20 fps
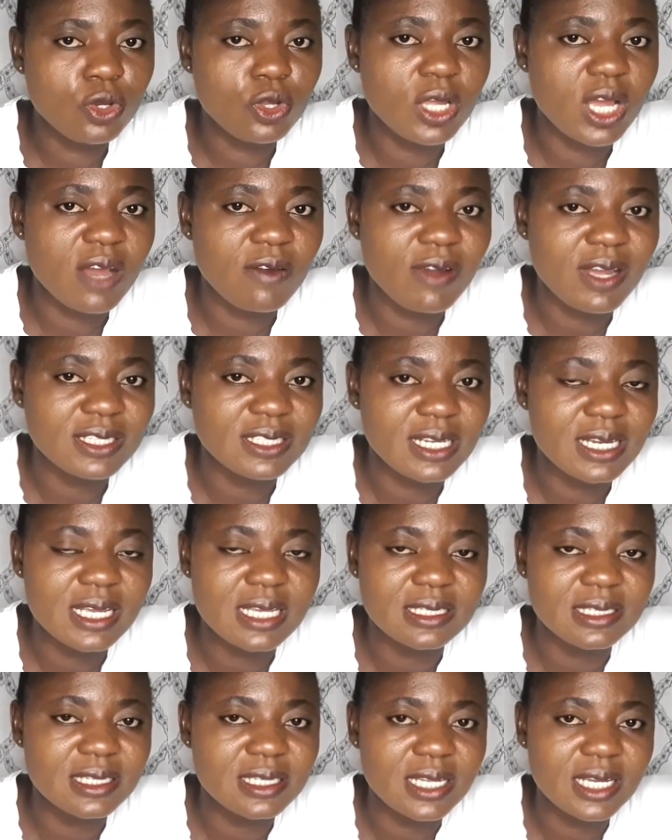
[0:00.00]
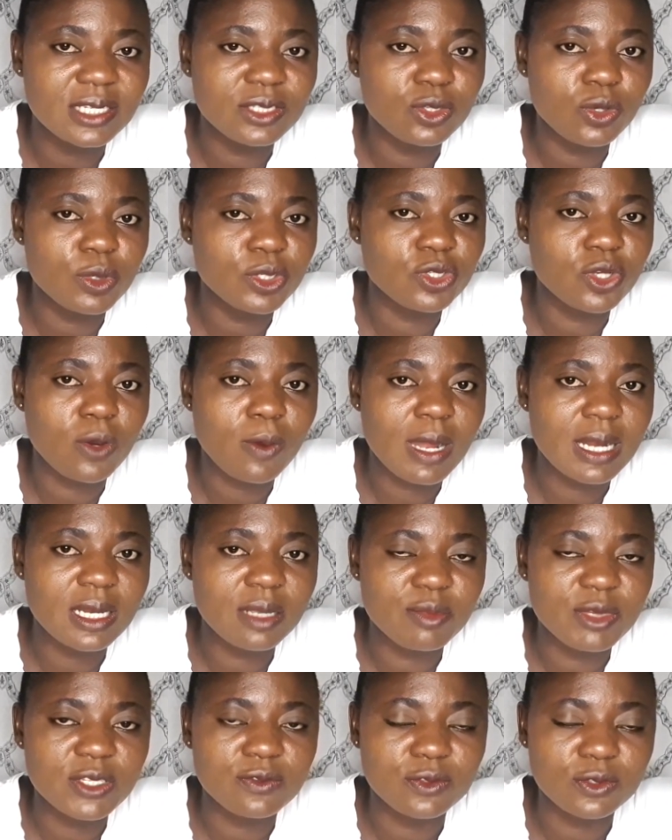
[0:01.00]
have actually exceeded your withdrawal
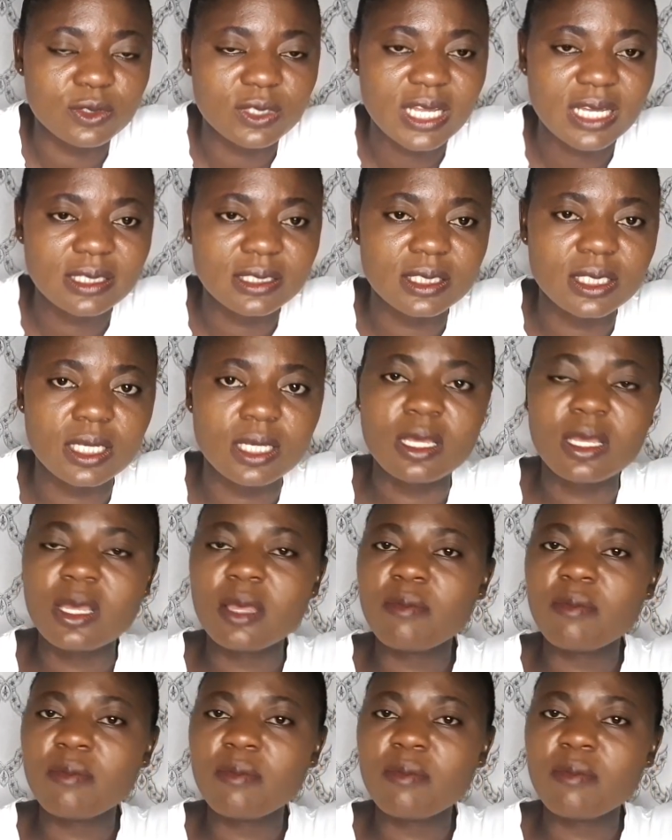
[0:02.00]
limit for that day.